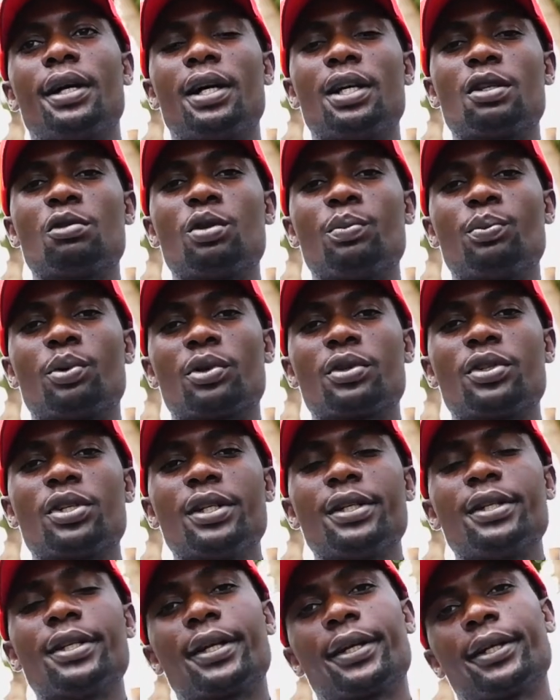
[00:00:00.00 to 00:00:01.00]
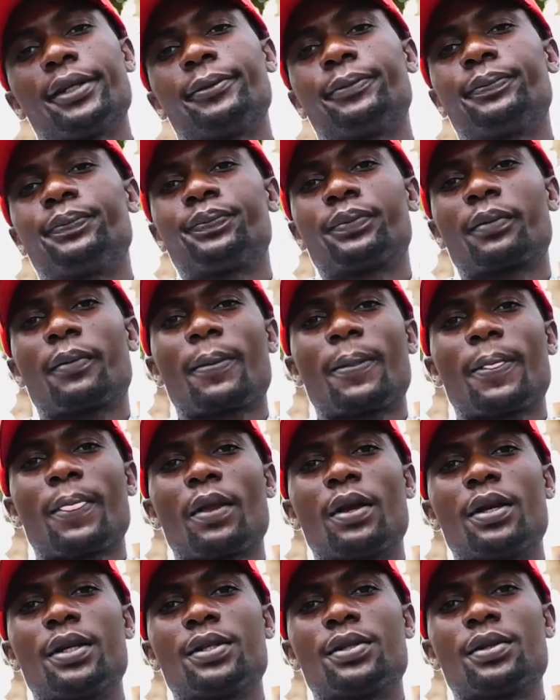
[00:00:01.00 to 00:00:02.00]
as we proceed.
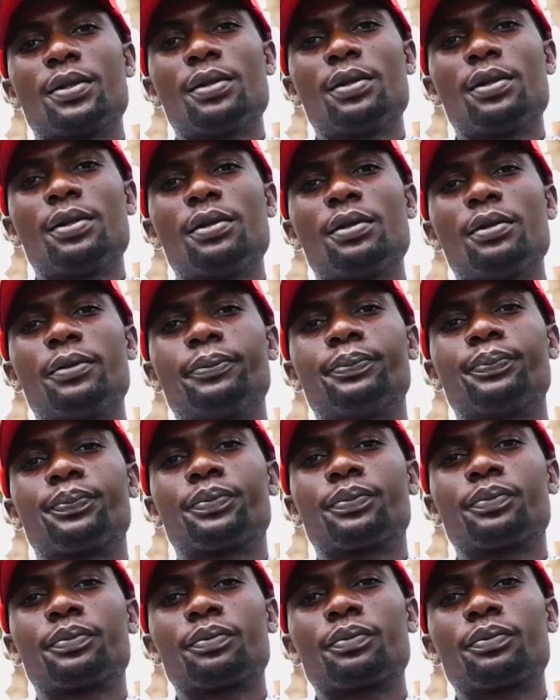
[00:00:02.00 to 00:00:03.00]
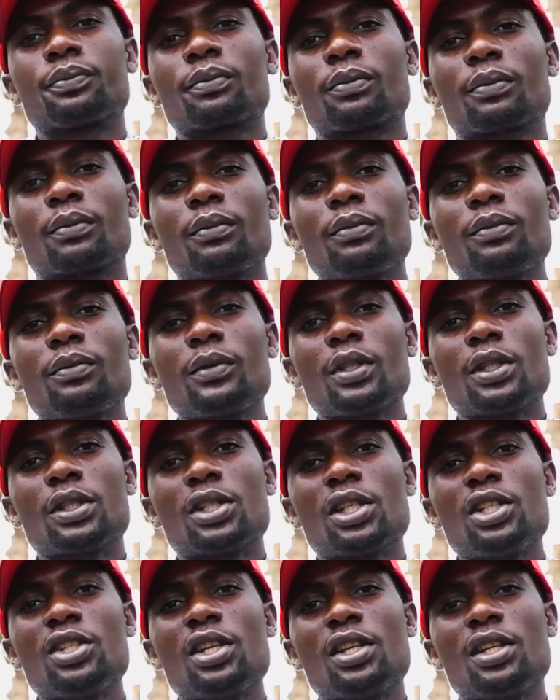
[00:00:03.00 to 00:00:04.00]
So
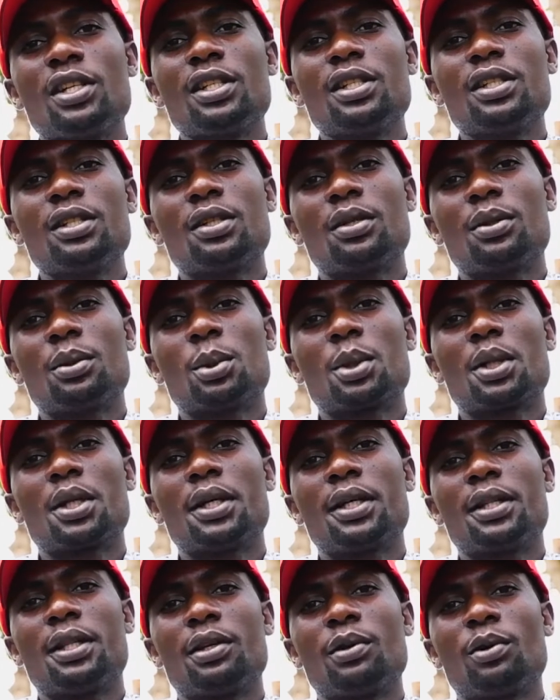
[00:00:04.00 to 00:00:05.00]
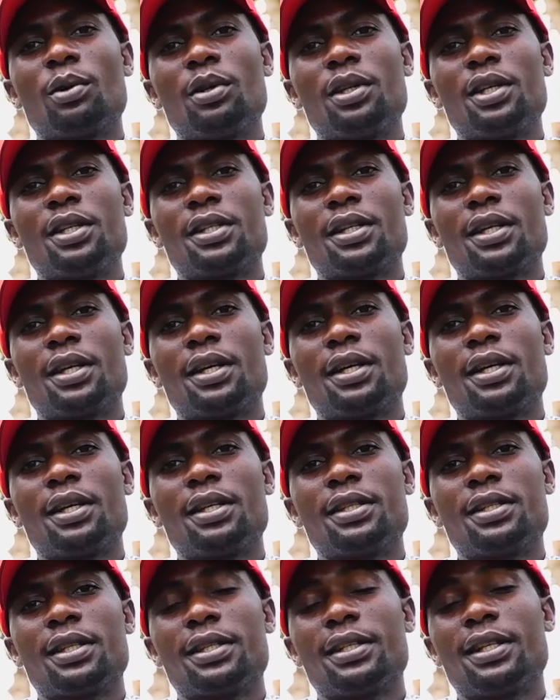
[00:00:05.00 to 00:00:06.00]
tangerine, or they call it
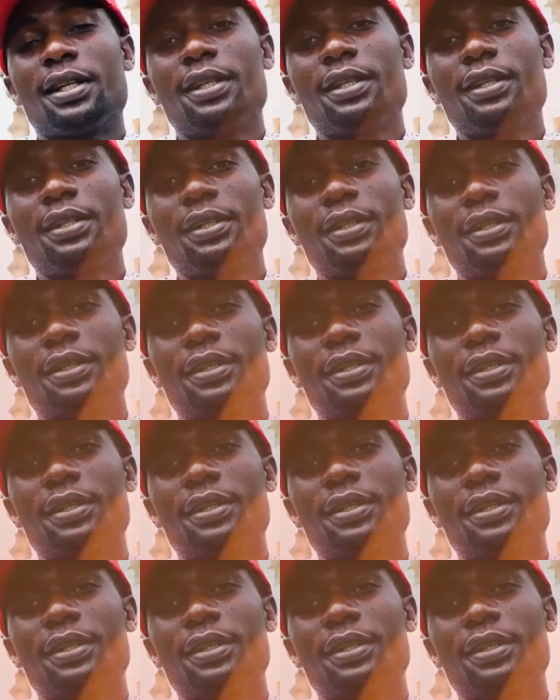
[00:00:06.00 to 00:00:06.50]
Sandara,